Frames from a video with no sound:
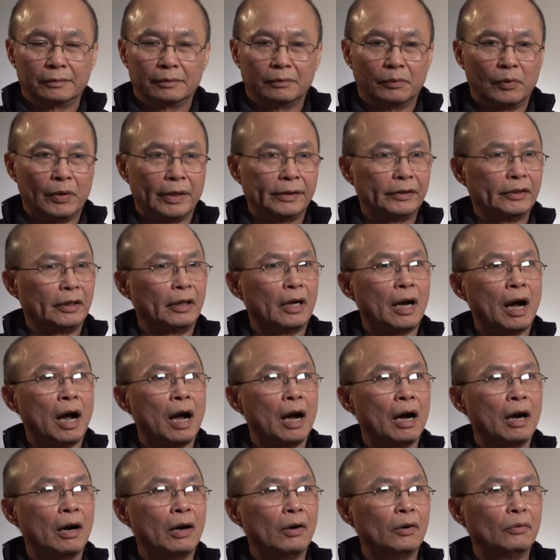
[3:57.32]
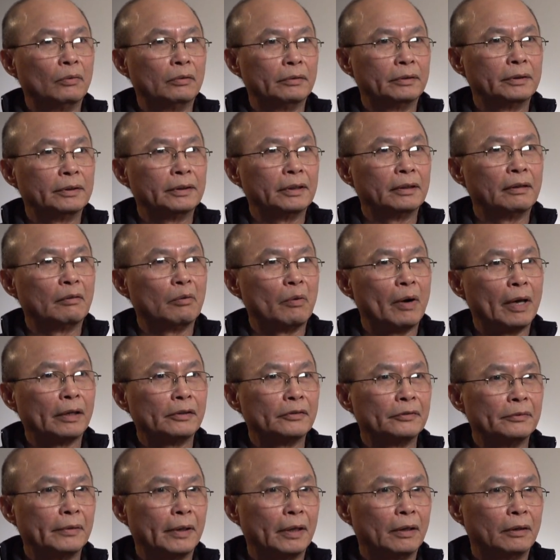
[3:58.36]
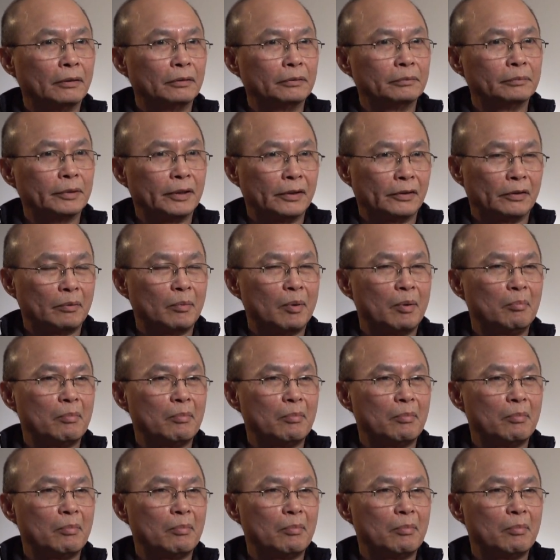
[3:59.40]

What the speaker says: raising cow in the rice field because my